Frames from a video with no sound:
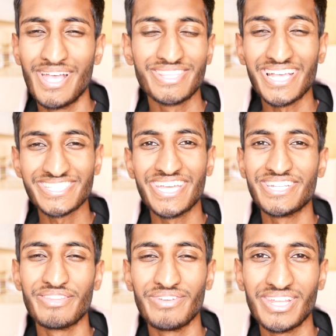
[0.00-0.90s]
That's the end
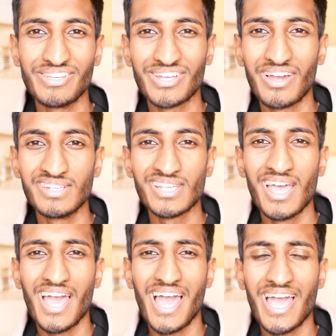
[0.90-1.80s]
of the video, guys,
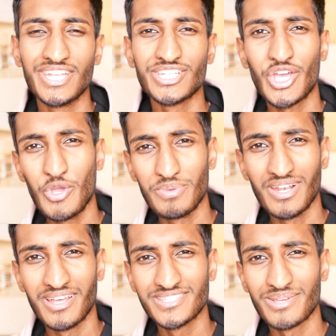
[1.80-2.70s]
and I hope you
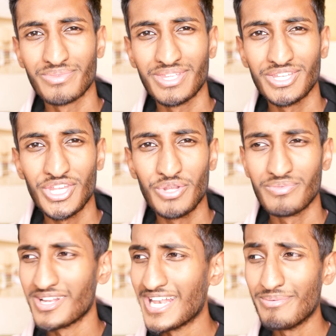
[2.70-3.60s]
learned something new.
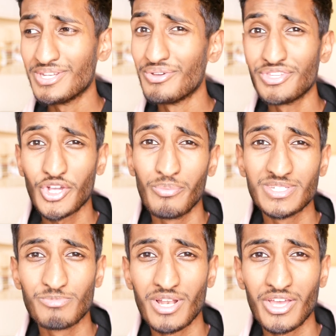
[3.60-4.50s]
Let me know in the comments
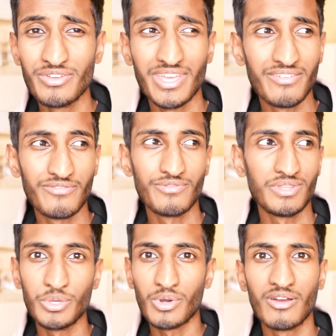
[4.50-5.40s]
below if
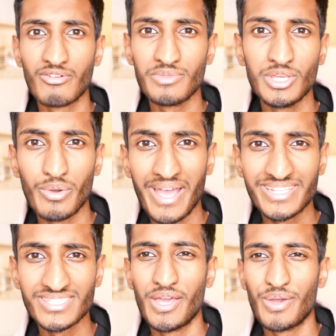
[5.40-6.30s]
you are from the
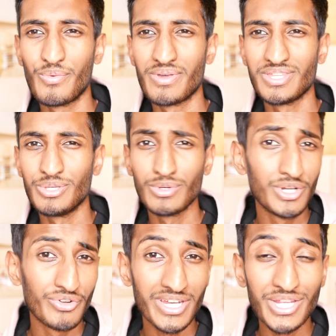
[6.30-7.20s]
US, whether you
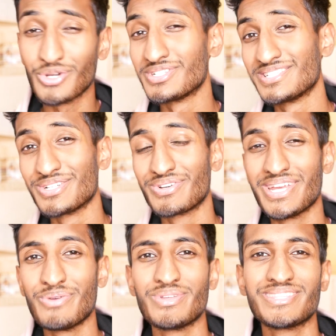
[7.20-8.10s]
agree or
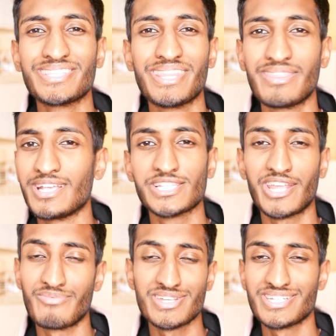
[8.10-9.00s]
disagree with the things that I
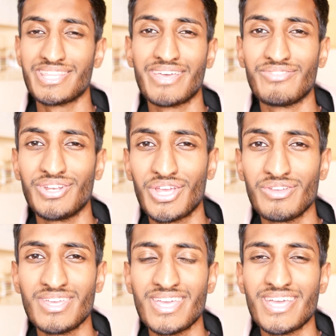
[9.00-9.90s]
mentioned in that video.
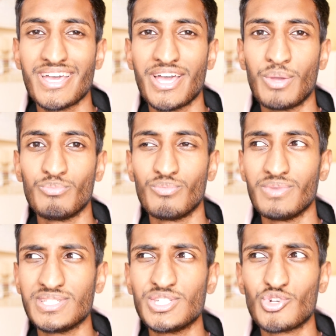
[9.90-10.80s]

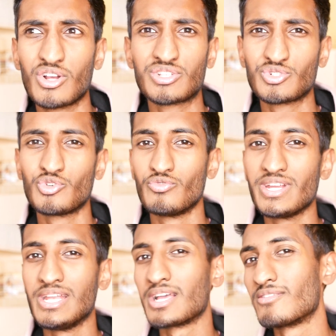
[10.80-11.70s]
Is the drugstore
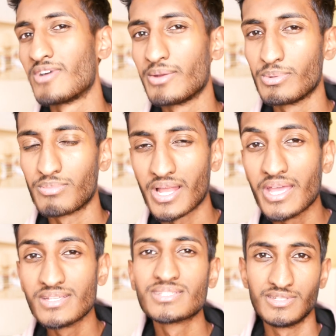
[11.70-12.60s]
really like a vibrant
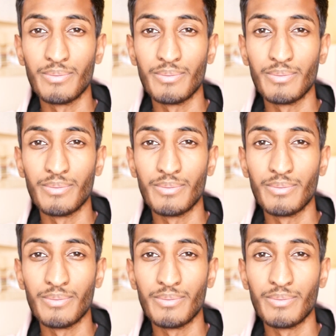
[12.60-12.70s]
place?